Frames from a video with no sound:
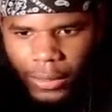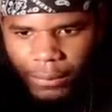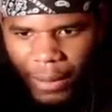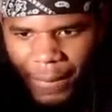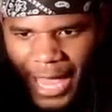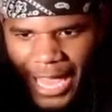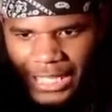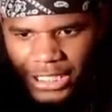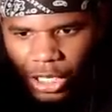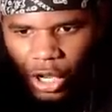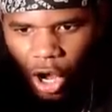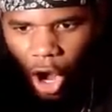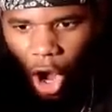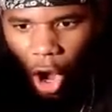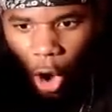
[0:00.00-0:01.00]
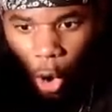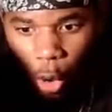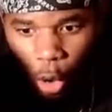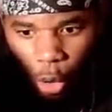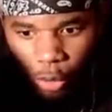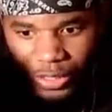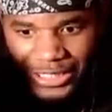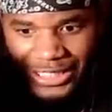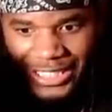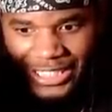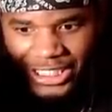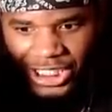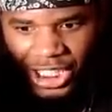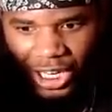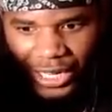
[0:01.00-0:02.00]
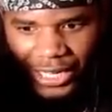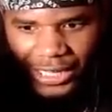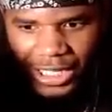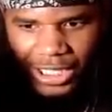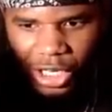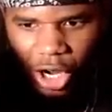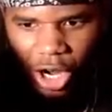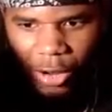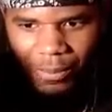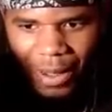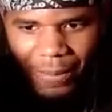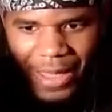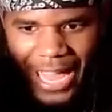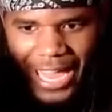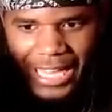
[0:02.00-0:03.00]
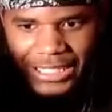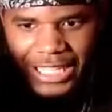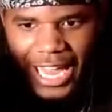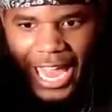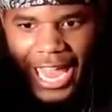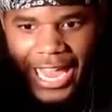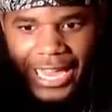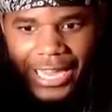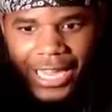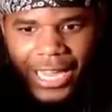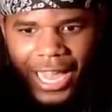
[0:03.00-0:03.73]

My man's! Oh, who is this Chucky the doll? My man's! Hey!